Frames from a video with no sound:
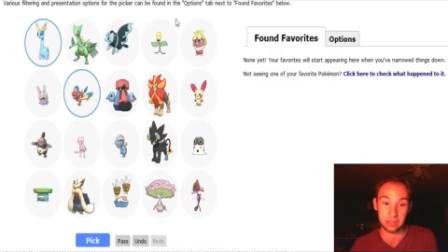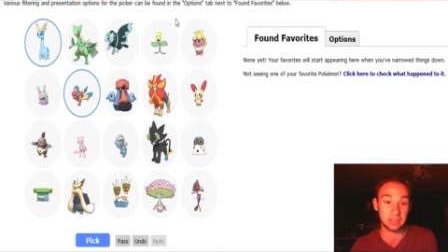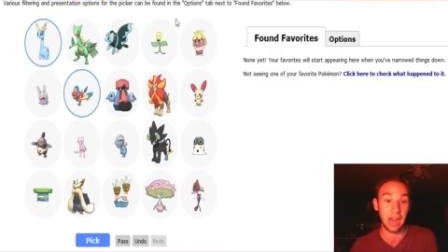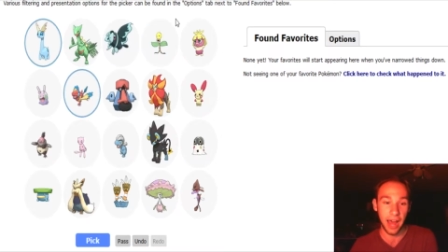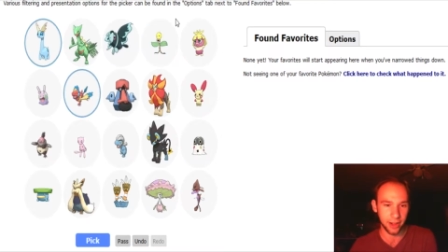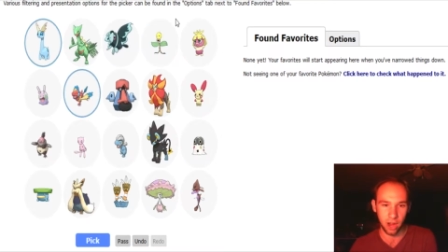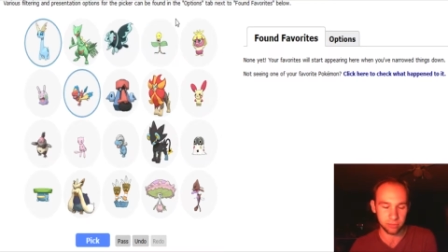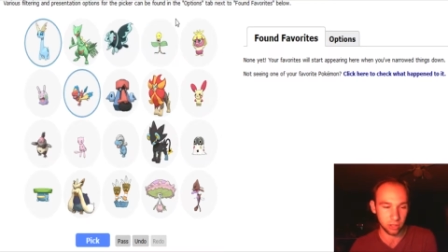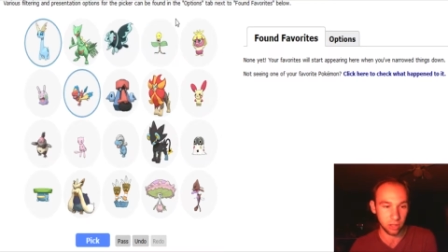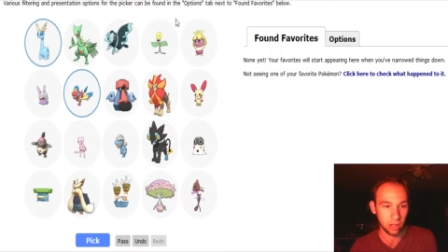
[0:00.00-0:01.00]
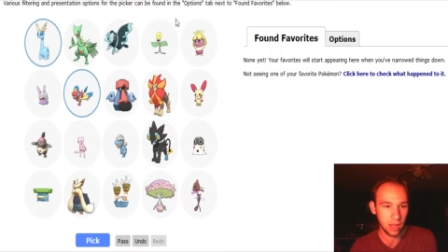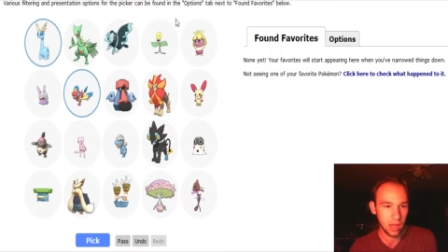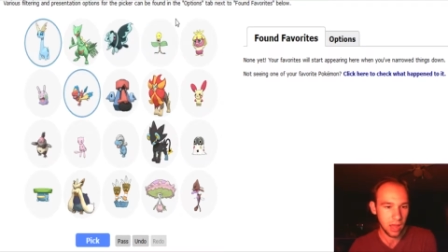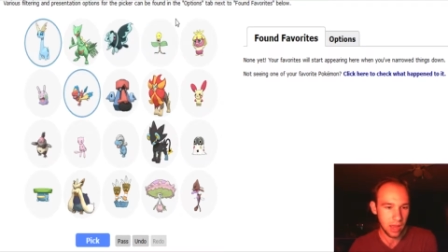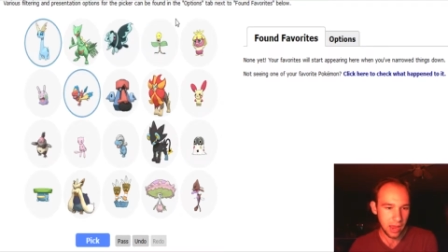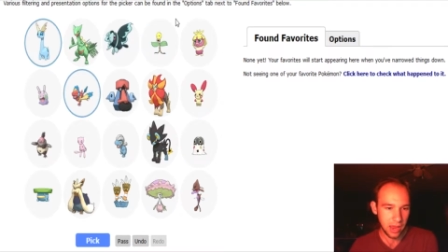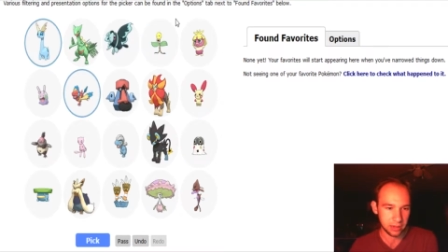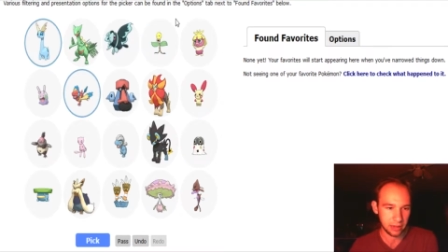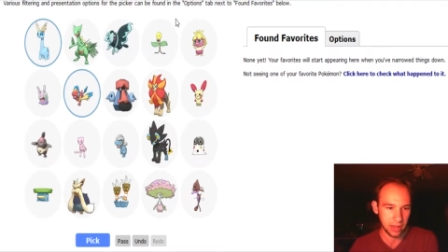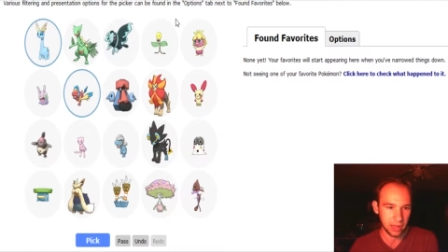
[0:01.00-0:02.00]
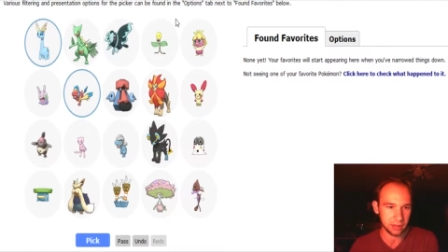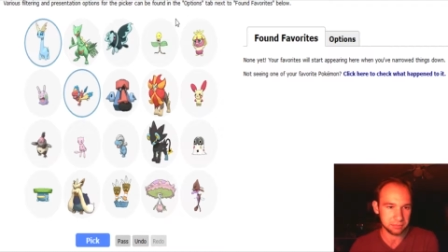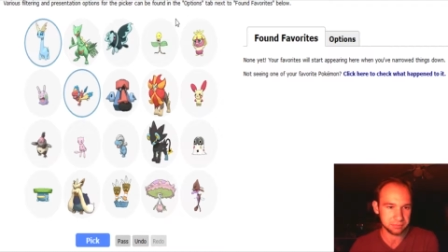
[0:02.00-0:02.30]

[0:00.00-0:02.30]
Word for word: God-awful. And, uh...